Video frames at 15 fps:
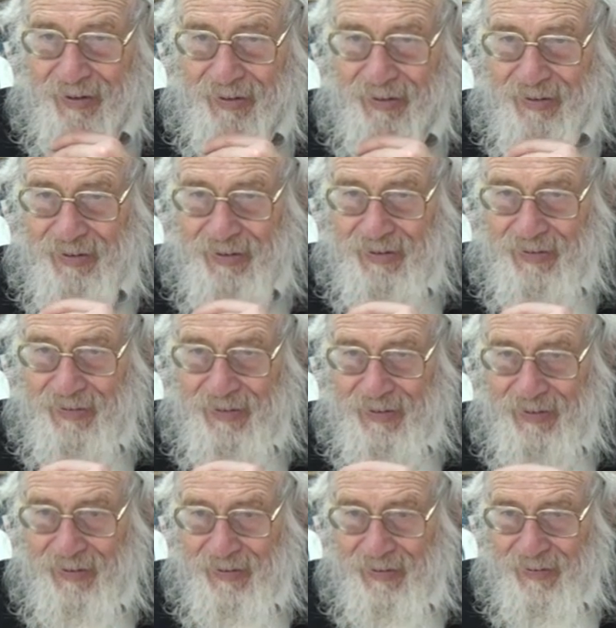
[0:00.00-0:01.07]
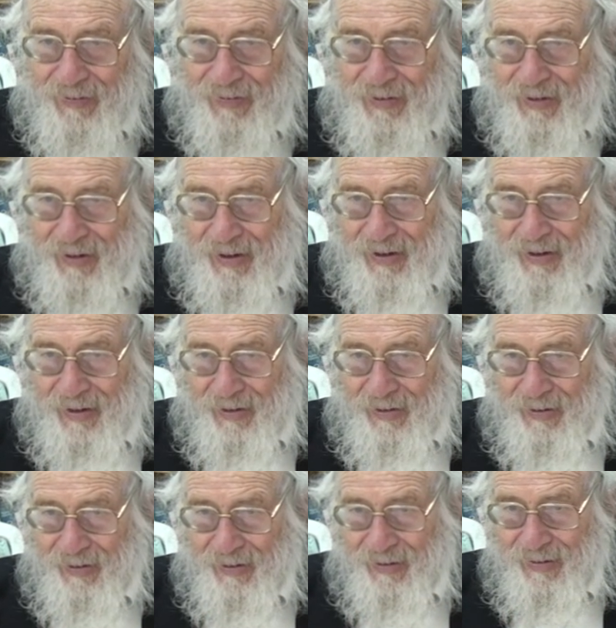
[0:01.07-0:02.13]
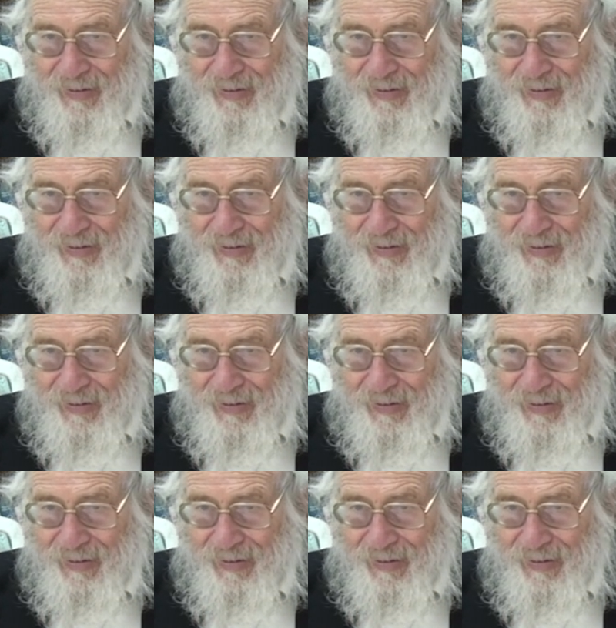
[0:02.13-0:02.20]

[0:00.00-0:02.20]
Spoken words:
This is with a little oil.